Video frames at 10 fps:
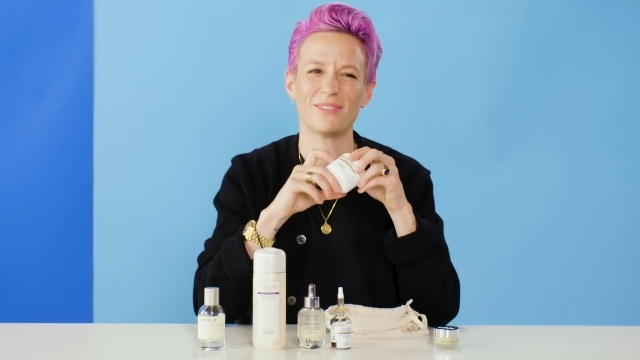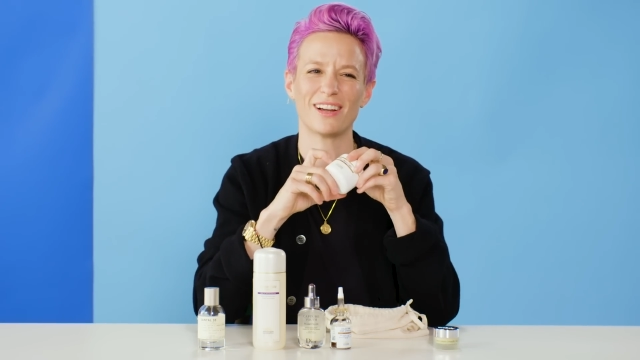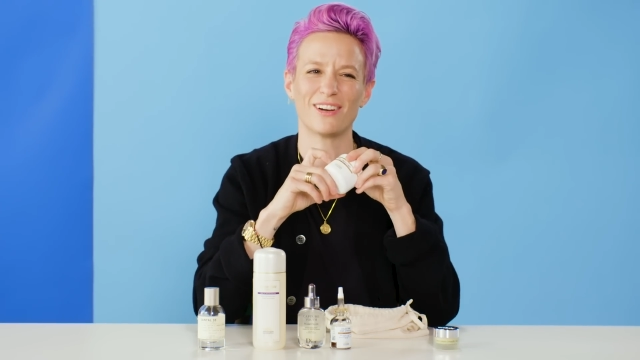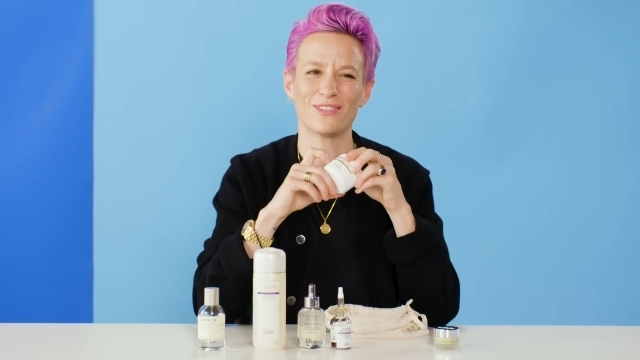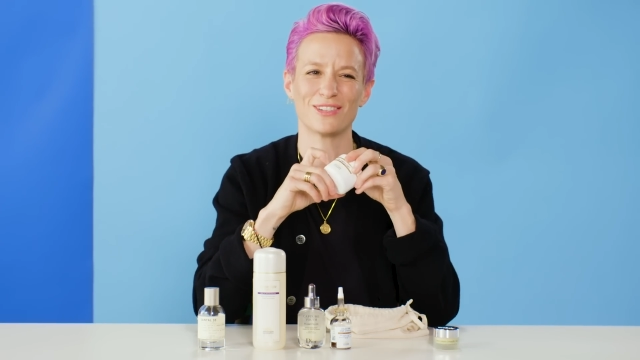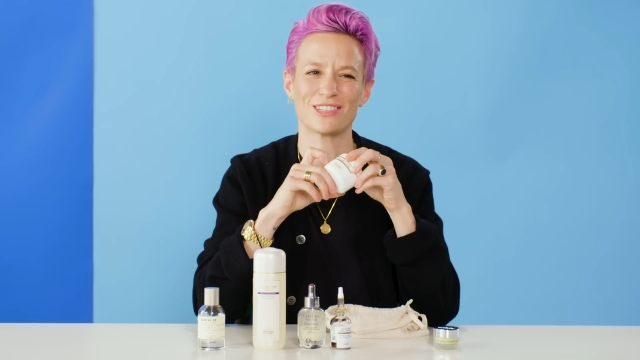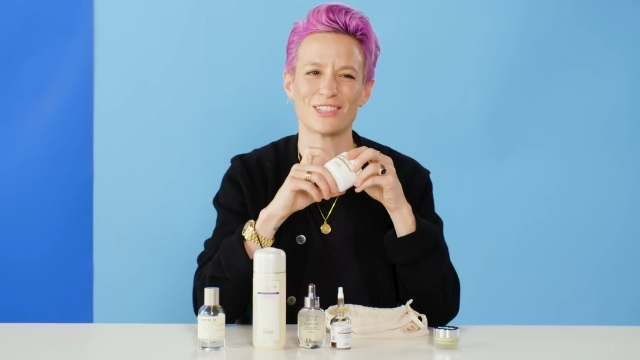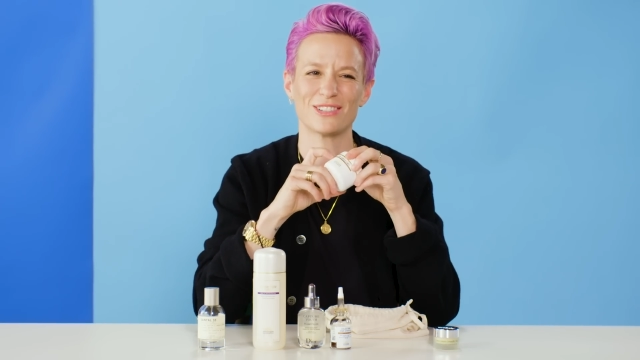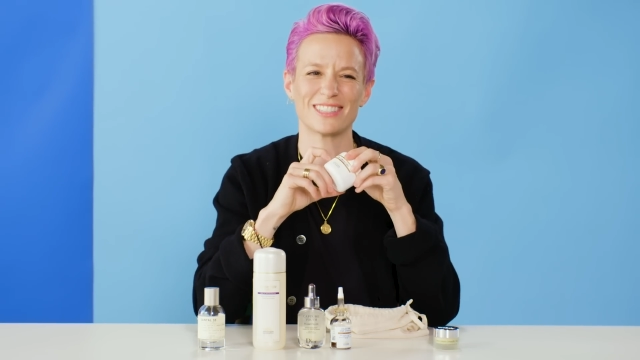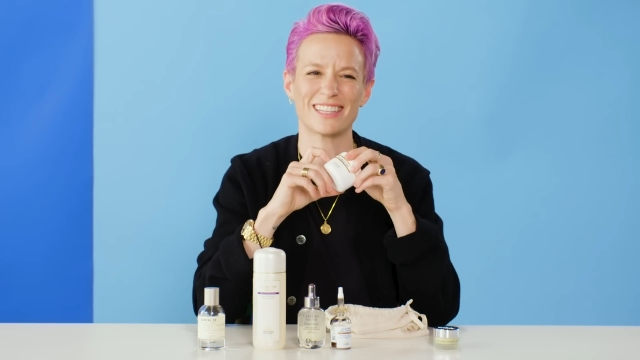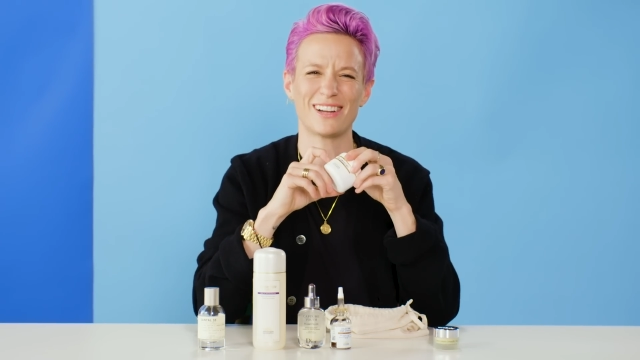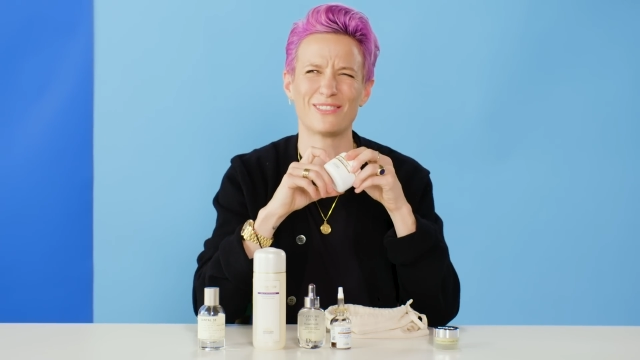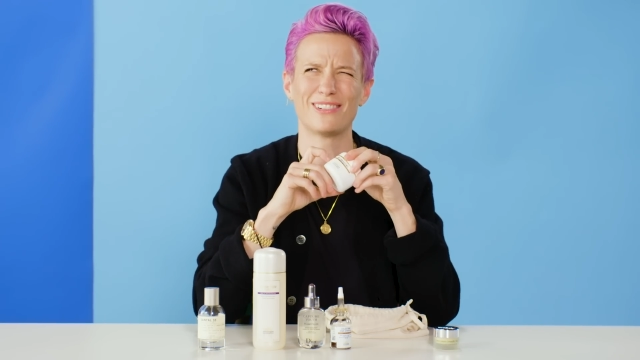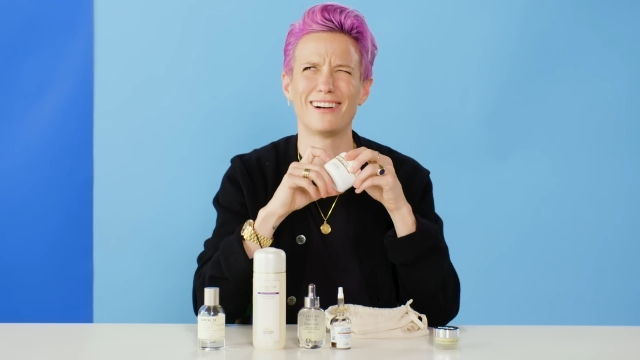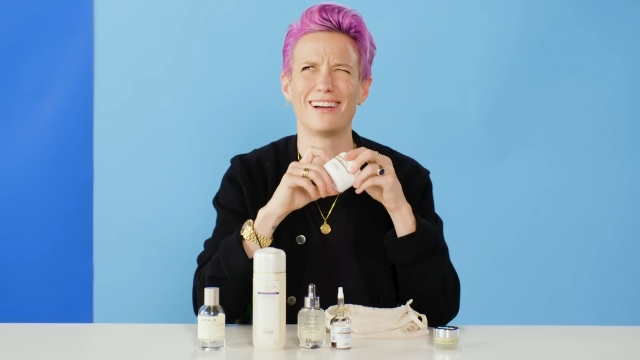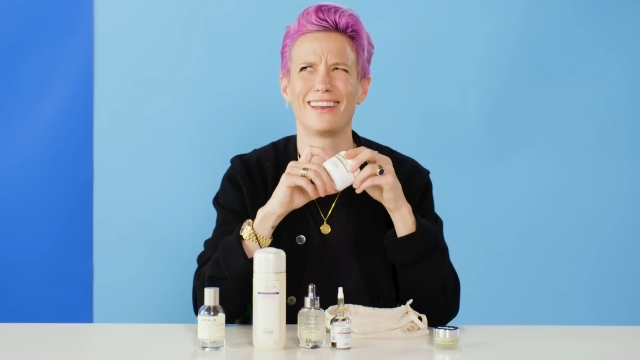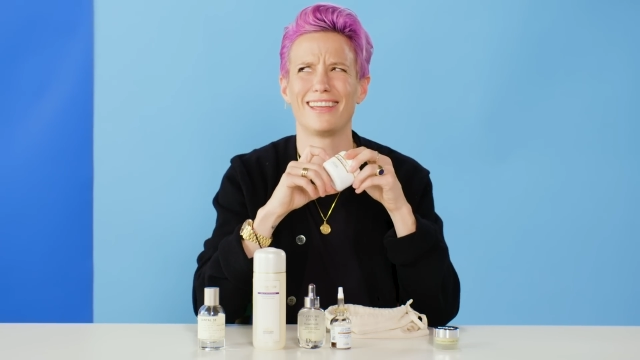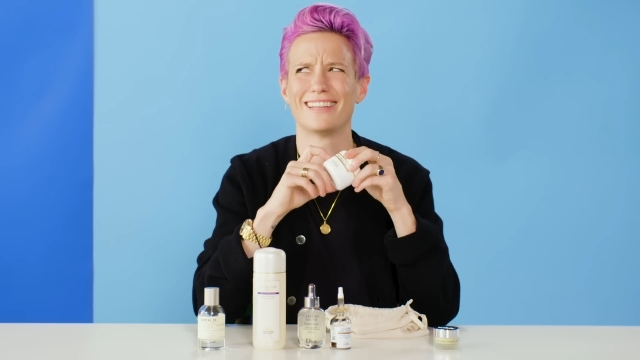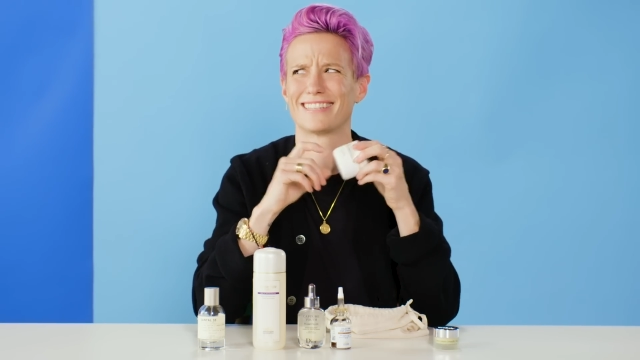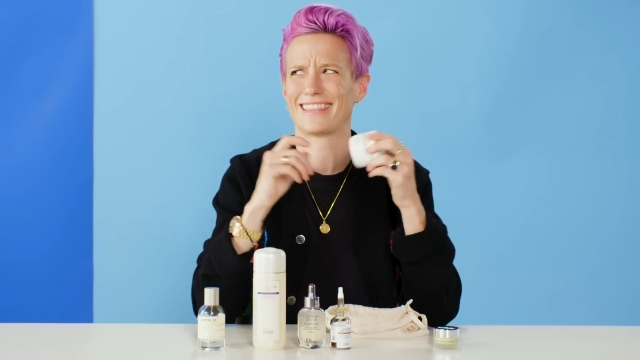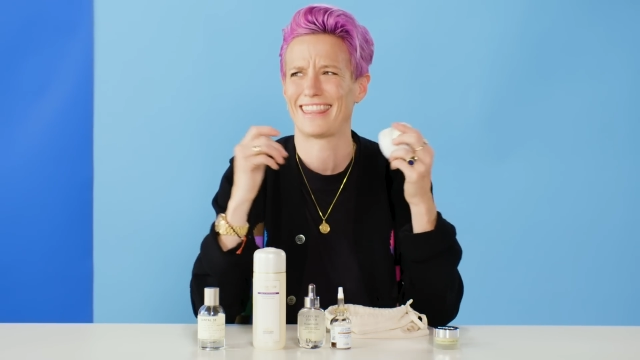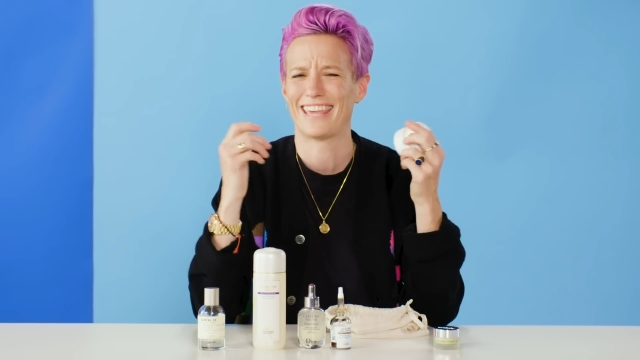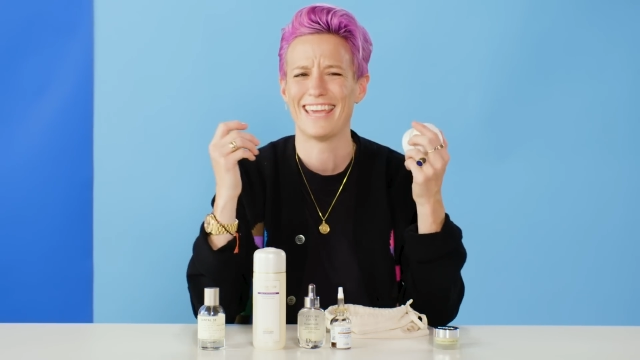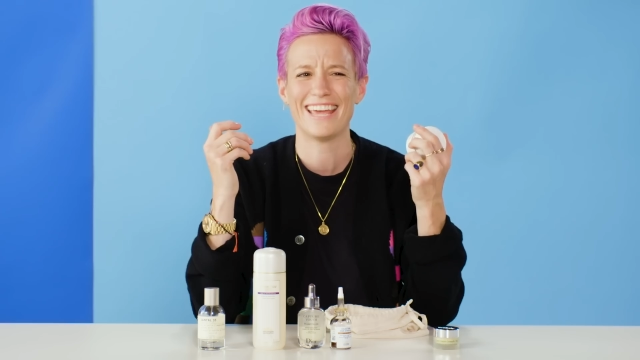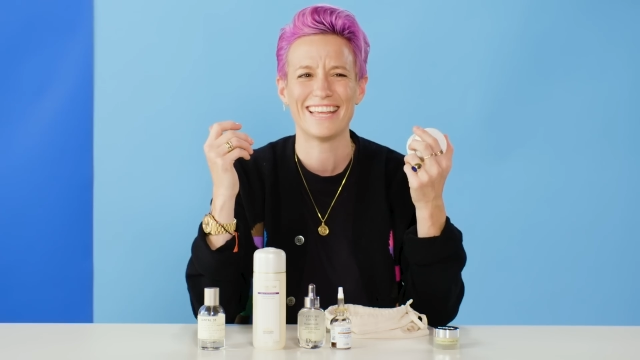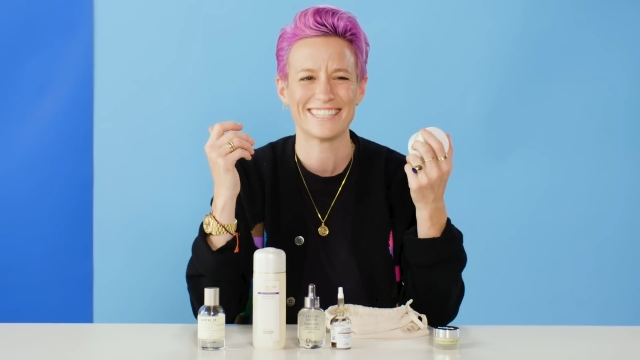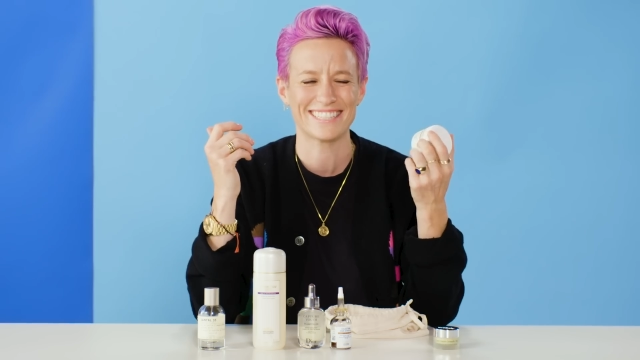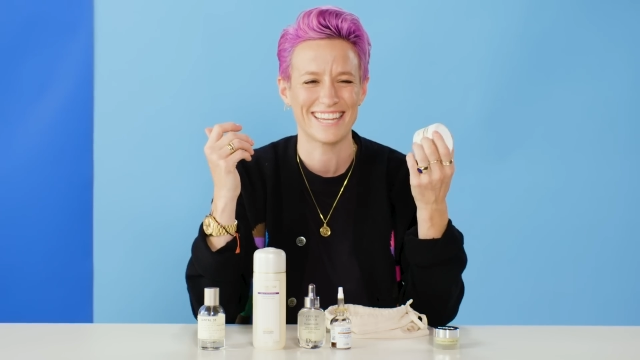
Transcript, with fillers: my girlfriend Sue was like, what is this?